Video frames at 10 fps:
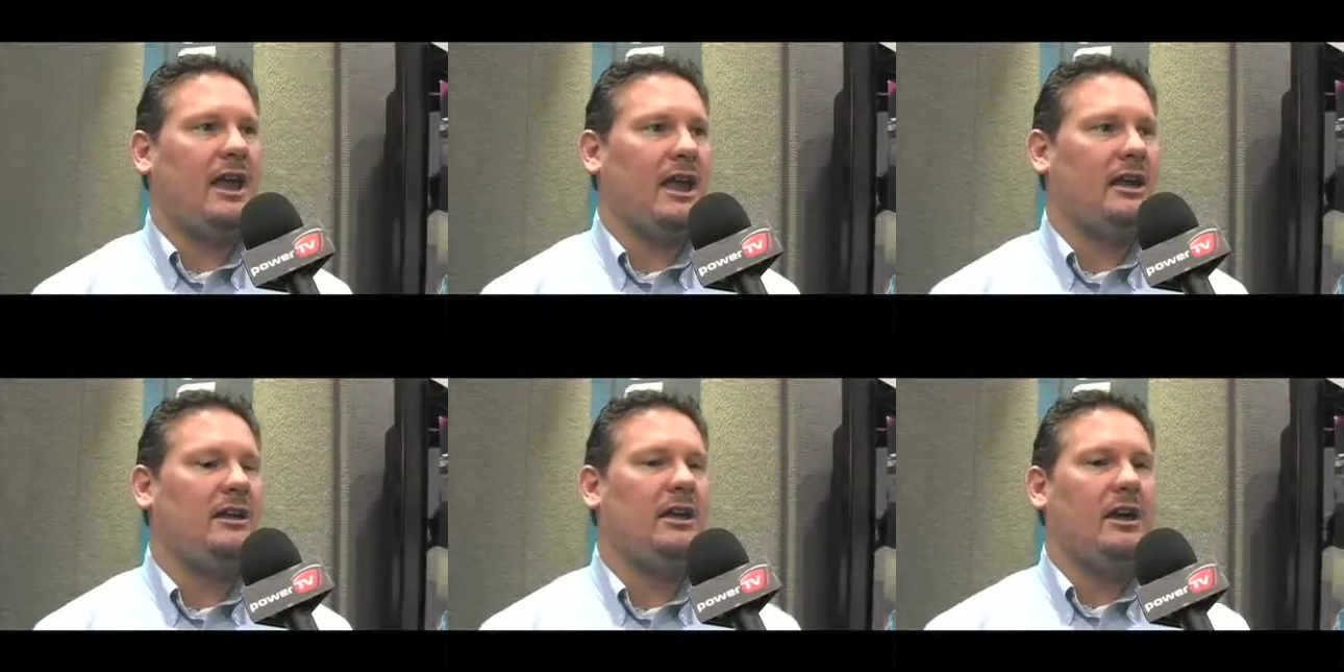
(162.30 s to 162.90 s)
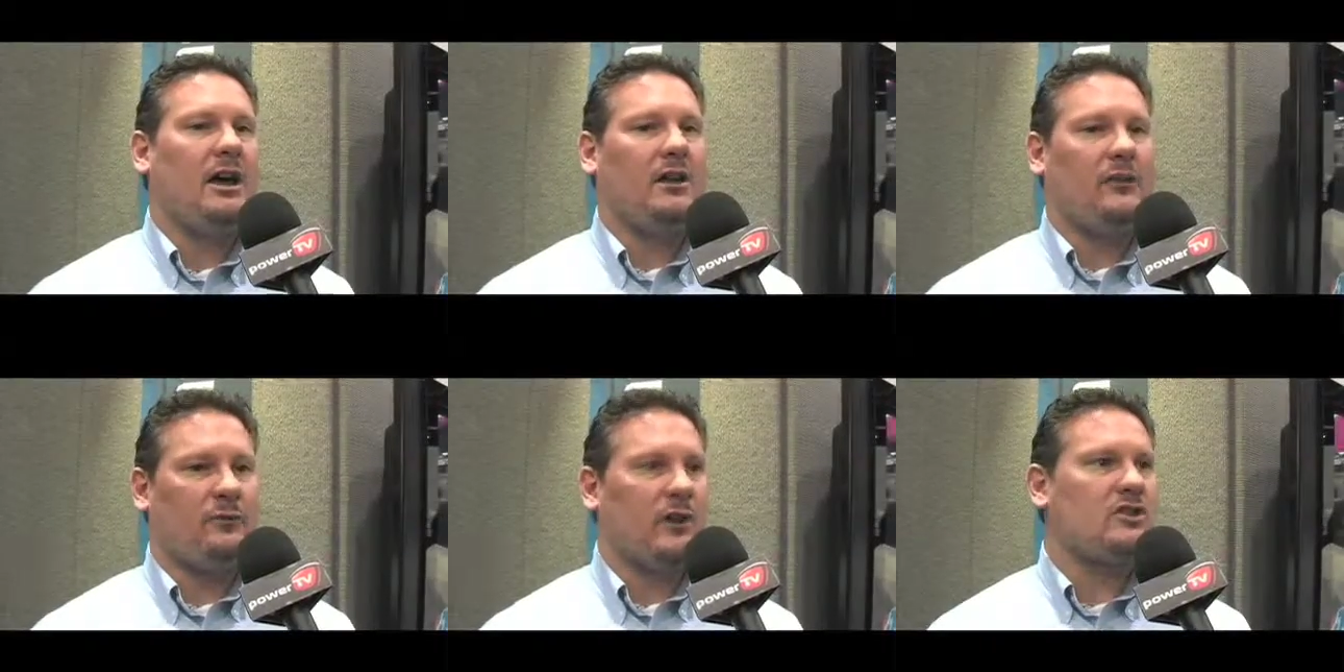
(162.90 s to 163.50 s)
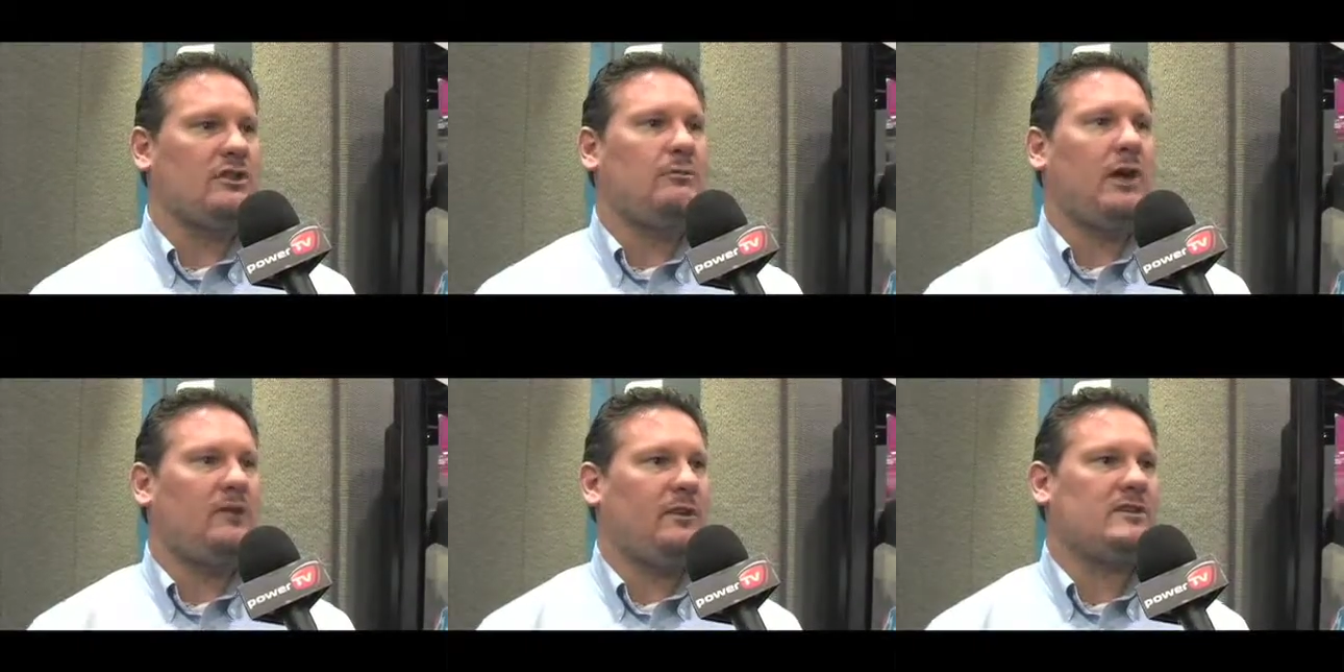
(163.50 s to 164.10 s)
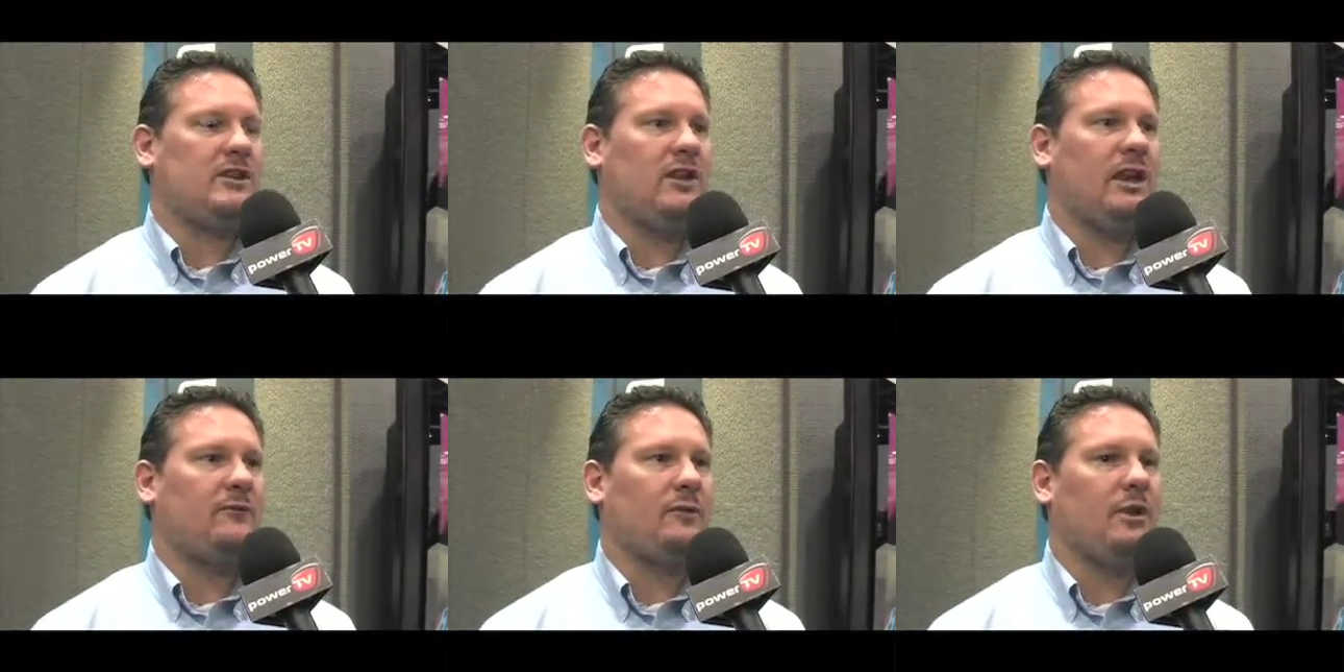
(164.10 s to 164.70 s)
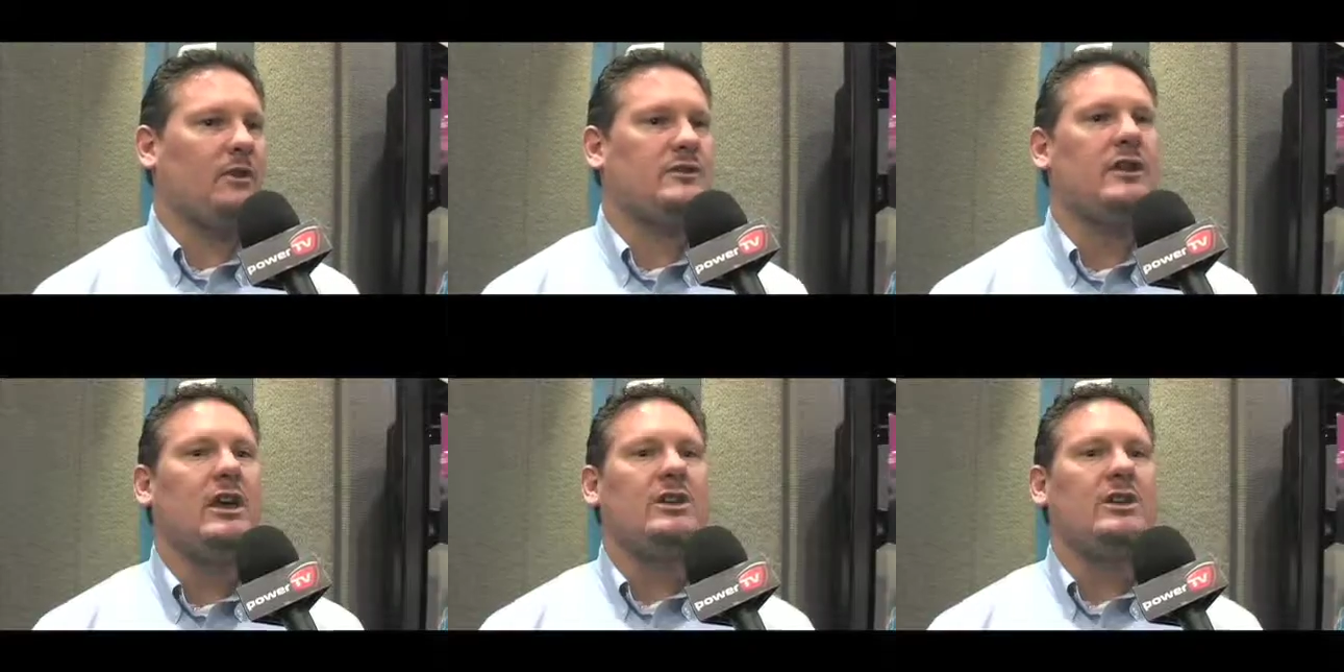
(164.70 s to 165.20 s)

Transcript: and uh, the friction benefits that you get from those.